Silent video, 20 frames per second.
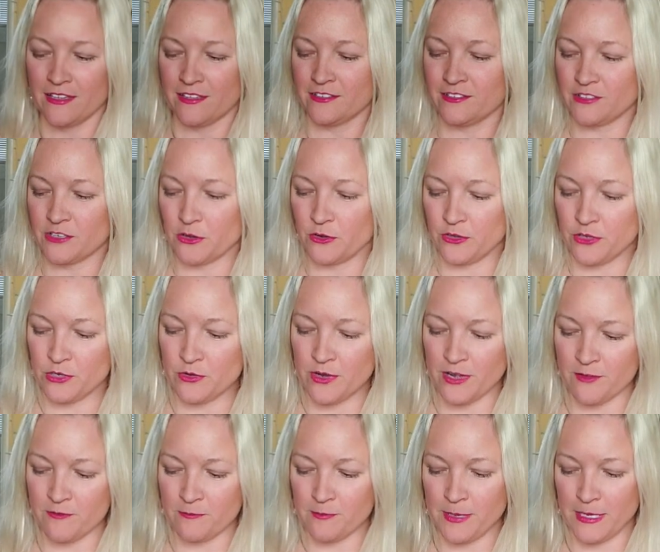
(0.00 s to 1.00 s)
So you
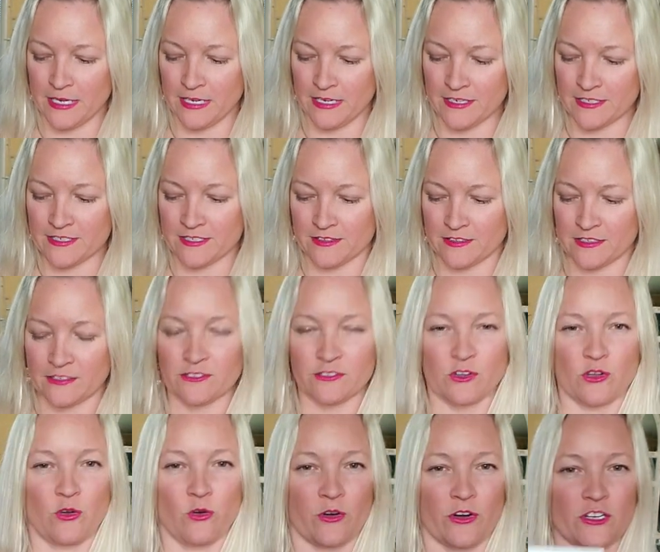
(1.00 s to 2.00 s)
have picked this
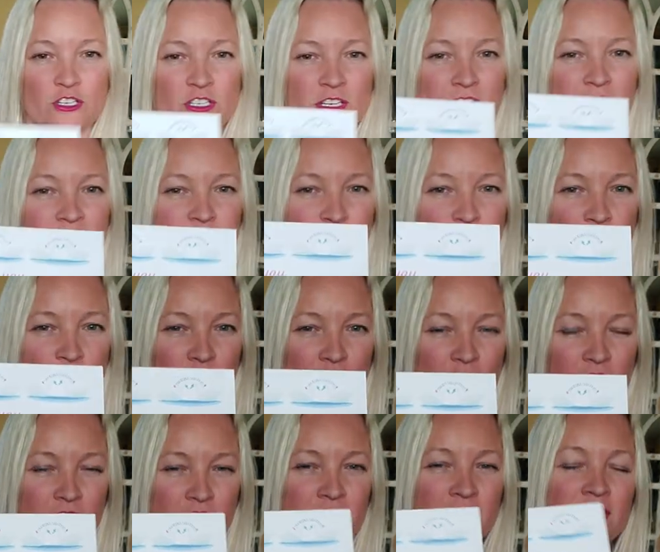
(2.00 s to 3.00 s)
gorgeous
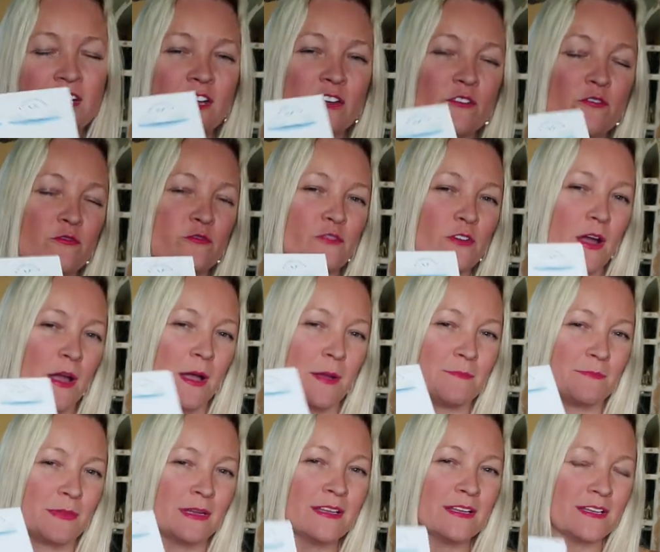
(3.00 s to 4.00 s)
card
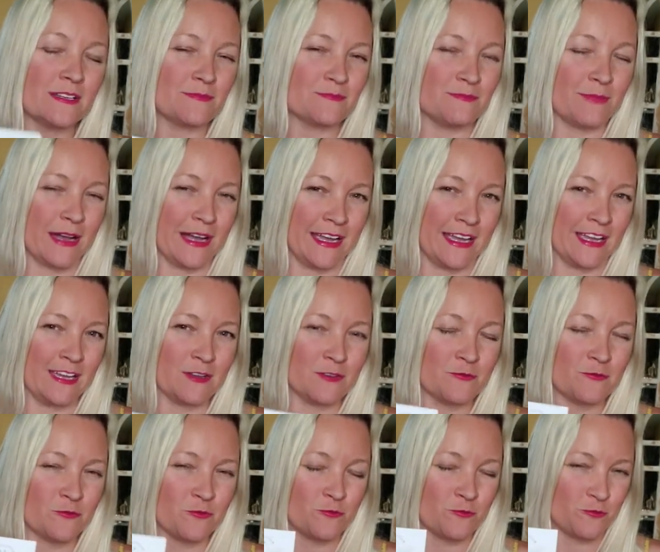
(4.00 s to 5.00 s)
from my
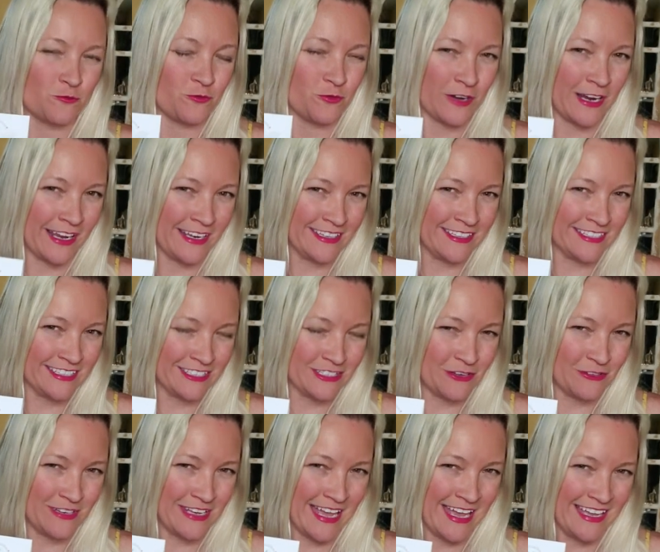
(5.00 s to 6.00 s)
friend
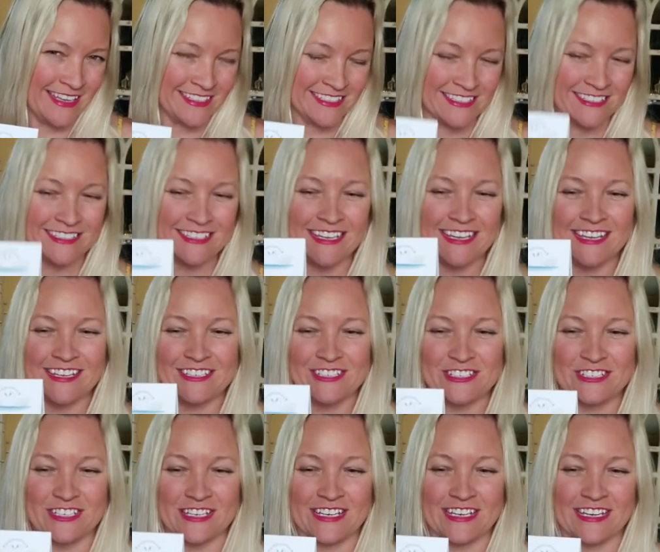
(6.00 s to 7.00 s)
Nonette.
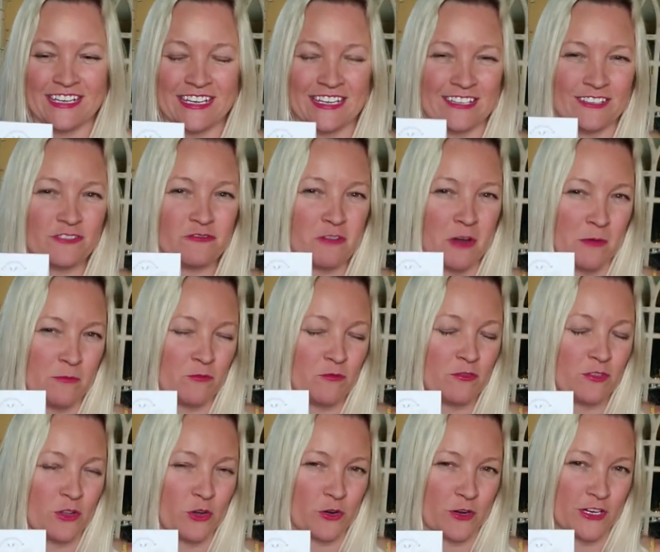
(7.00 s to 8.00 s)
She is from
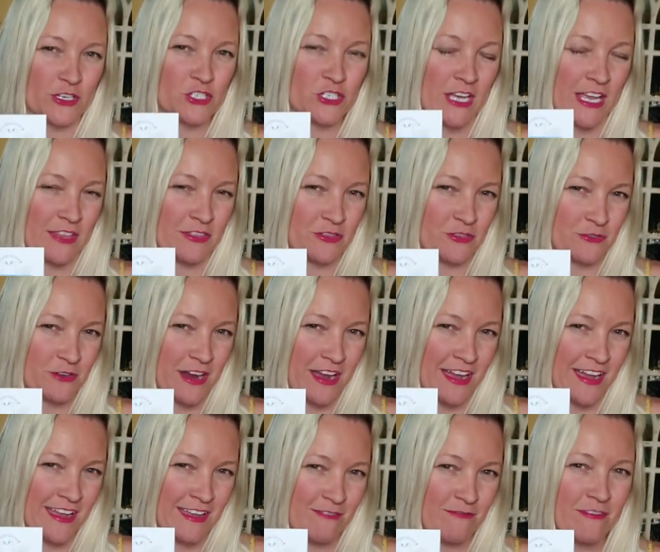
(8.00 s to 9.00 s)
Florish and
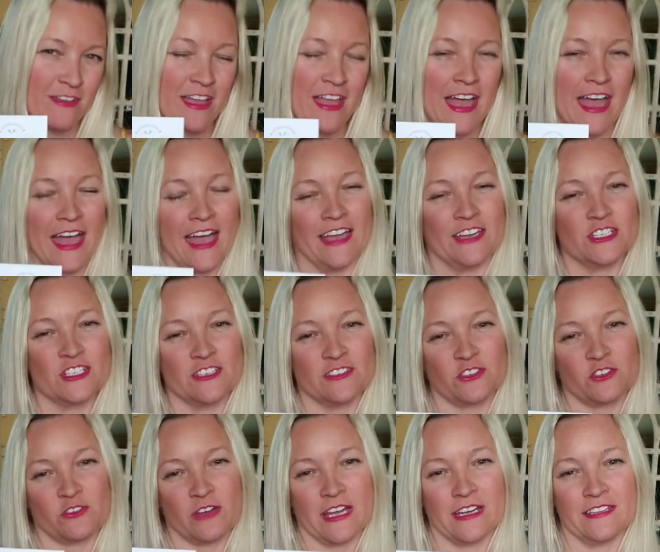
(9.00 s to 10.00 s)
Thrive and
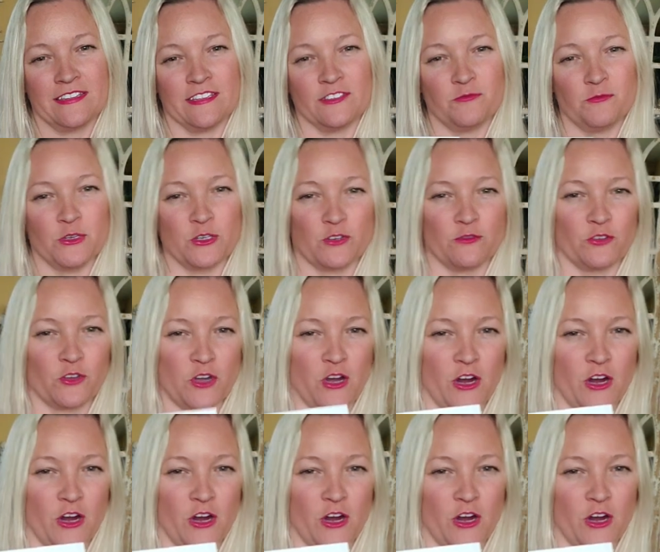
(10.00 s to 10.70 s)
she's created these beautiful